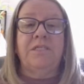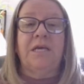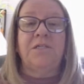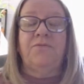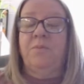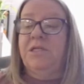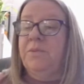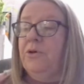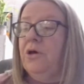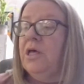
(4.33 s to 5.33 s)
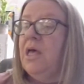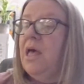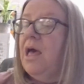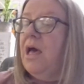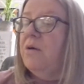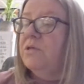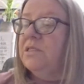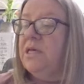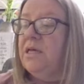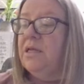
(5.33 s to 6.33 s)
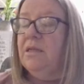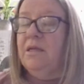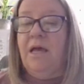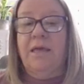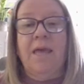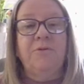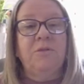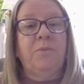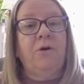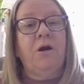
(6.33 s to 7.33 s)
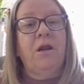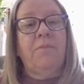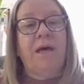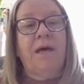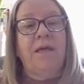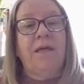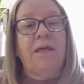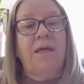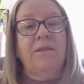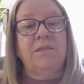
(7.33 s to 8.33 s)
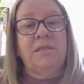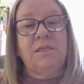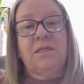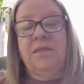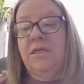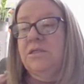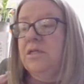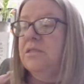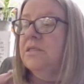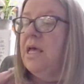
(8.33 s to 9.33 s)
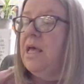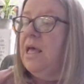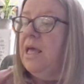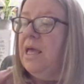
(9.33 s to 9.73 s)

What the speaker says: the section from his book, I was thinking I came to the part about the six conditions,